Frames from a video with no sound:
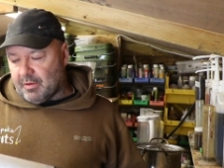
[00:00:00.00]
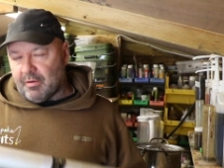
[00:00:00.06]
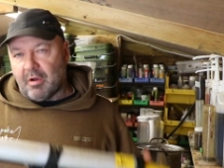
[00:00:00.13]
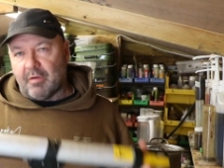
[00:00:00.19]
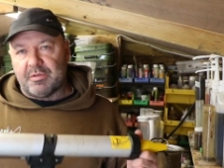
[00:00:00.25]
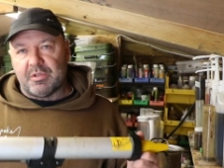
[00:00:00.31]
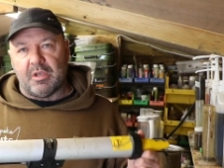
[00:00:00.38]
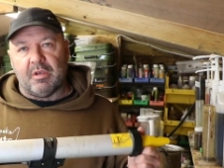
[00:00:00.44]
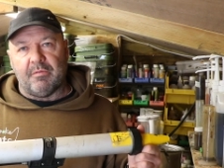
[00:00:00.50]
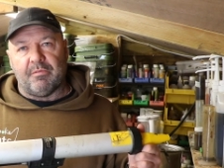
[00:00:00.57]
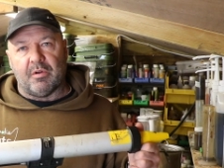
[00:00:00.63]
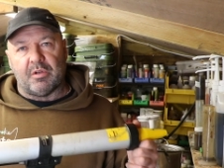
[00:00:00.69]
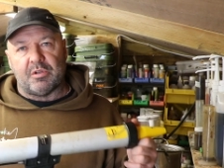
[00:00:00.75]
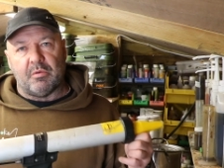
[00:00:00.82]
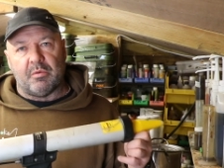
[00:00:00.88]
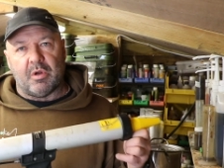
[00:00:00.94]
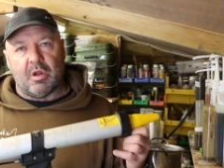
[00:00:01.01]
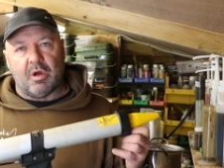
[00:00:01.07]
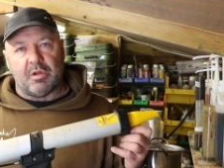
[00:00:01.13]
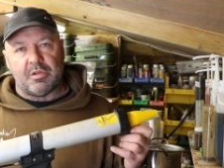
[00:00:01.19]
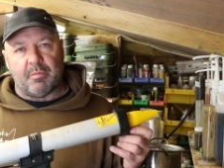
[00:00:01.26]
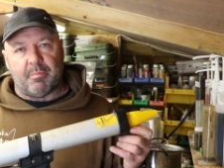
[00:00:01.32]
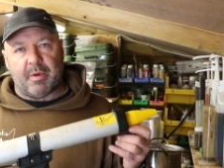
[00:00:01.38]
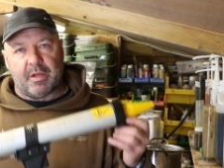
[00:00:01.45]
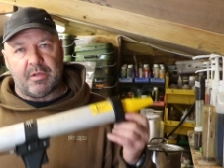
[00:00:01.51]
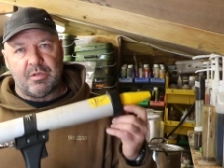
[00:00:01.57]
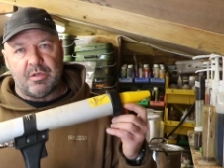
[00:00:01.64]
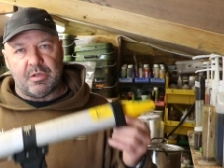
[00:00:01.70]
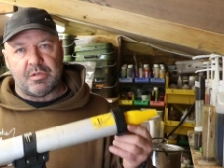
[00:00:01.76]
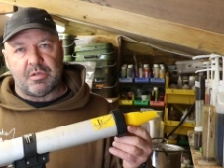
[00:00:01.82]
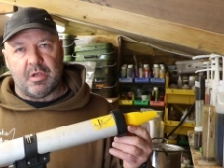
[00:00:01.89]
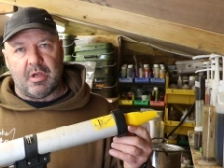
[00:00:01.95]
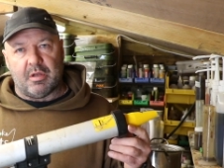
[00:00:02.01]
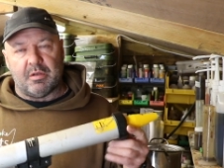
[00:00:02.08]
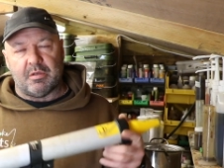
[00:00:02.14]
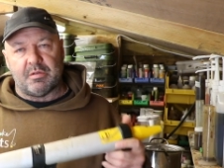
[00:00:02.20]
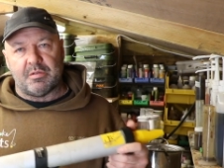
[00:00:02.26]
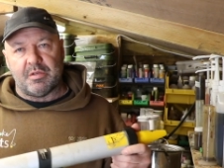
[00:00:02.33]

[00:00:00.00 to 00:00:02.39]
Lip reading: Obviously for doing larger batches and